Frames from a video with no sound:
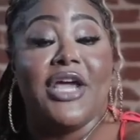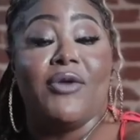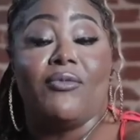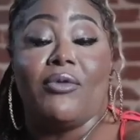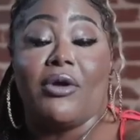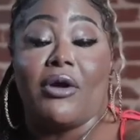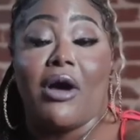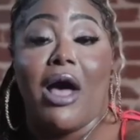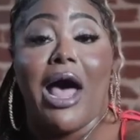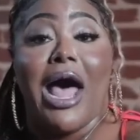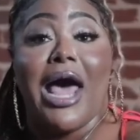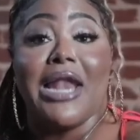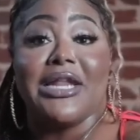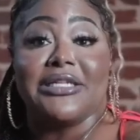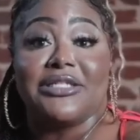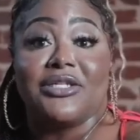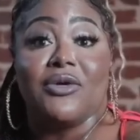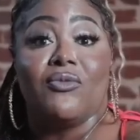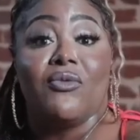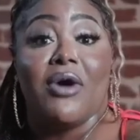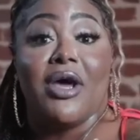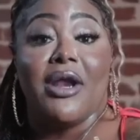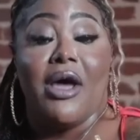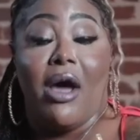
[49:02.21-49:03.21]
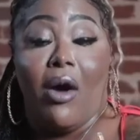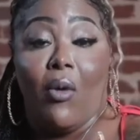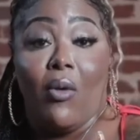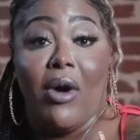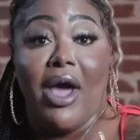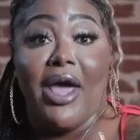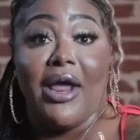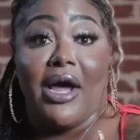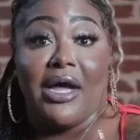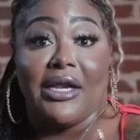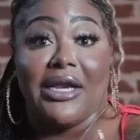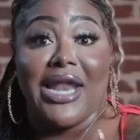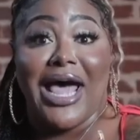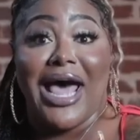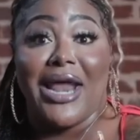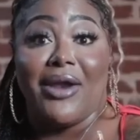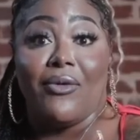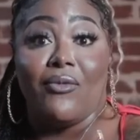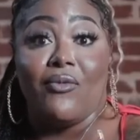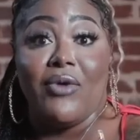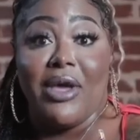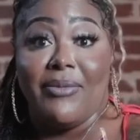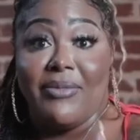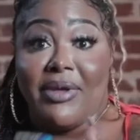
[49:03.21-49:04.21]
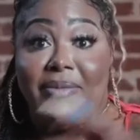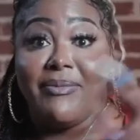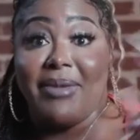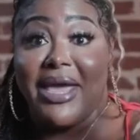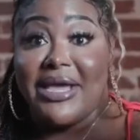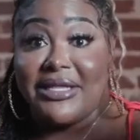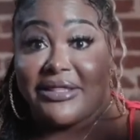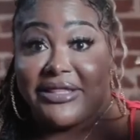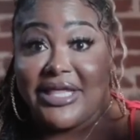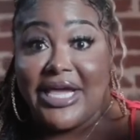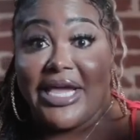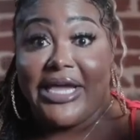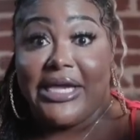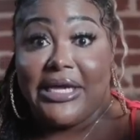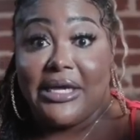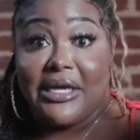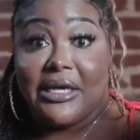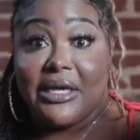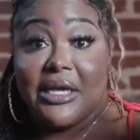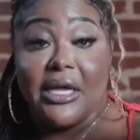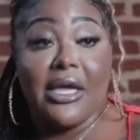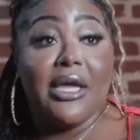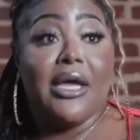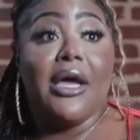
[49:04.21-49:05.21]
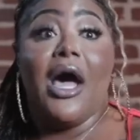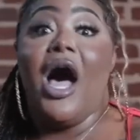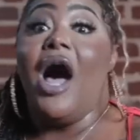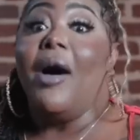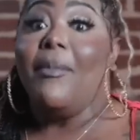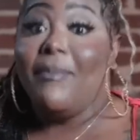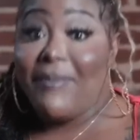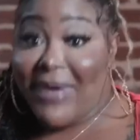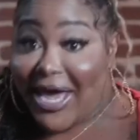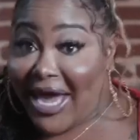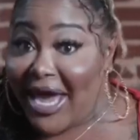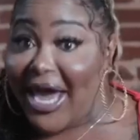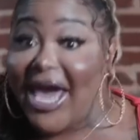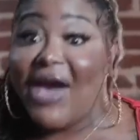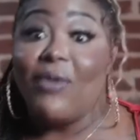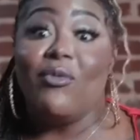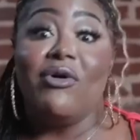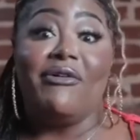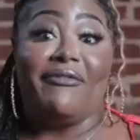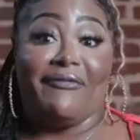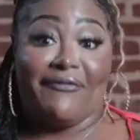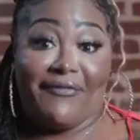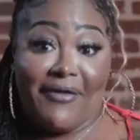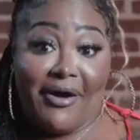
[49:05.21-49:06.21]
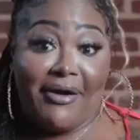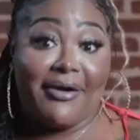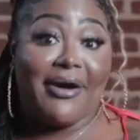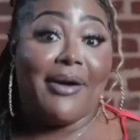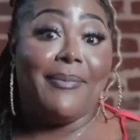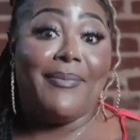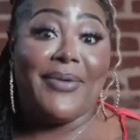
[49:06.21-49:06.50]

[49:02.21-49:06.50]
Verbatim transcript: and regardless to what what a lot of women may think, a man will a